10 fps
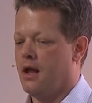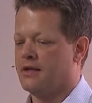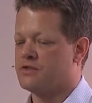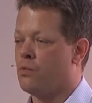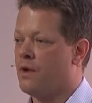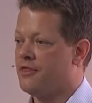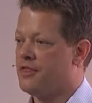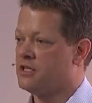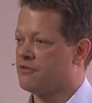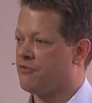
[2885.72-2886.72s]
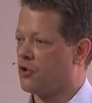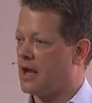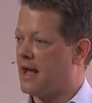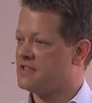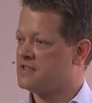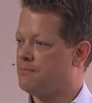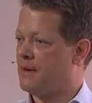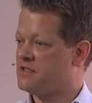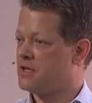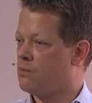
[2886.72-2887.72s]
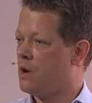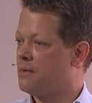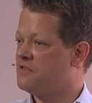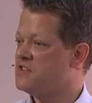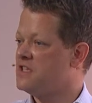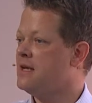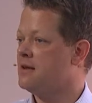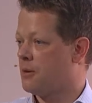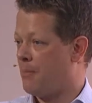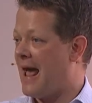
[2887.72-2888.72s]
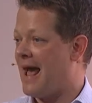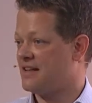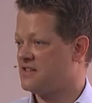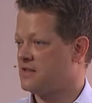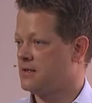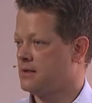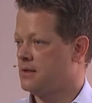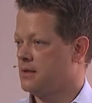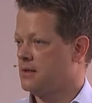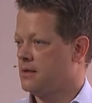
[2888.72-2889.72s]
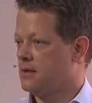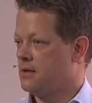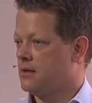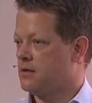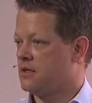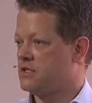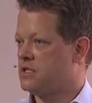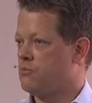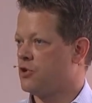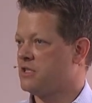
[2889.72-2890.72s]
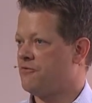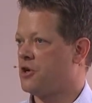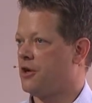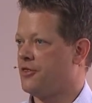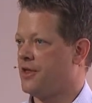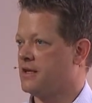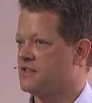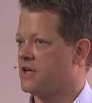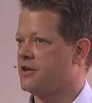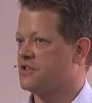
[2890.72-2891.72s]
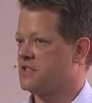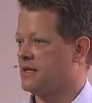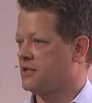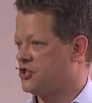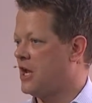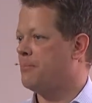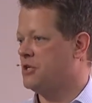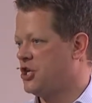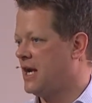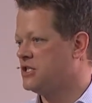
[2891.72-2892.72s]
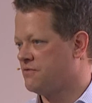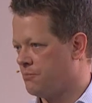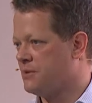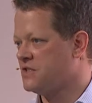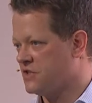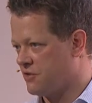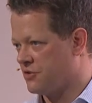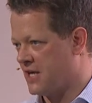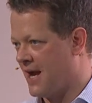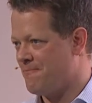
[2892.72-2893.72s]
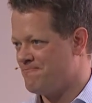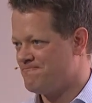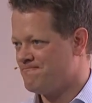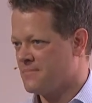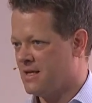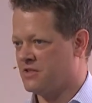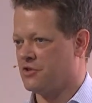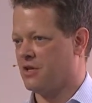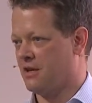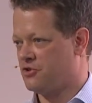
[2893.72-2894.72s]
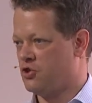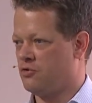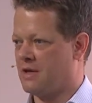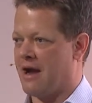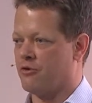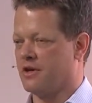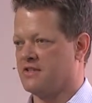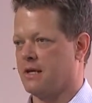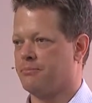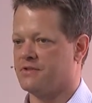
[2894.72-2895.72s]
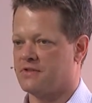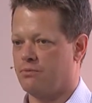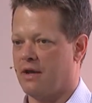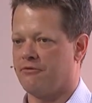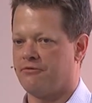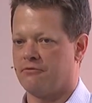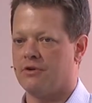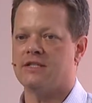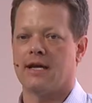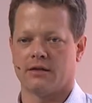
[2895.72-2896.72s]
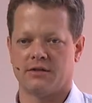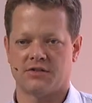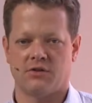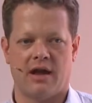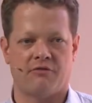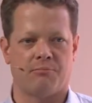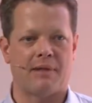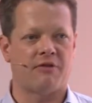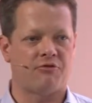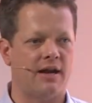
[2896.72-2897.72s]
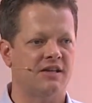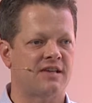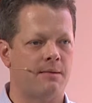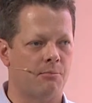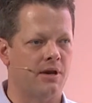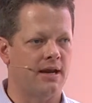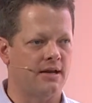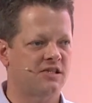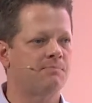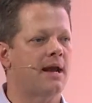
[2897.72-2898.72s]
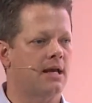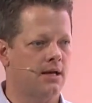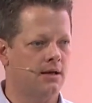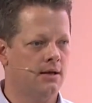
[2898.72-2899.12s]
it's one thing to forecast based on what we've seen in the past. The more difficult thing is to understand the shape and change of your business over time. And so to give two counterexamples, we have retailers who have a Black Friday, Cyber Monday spike.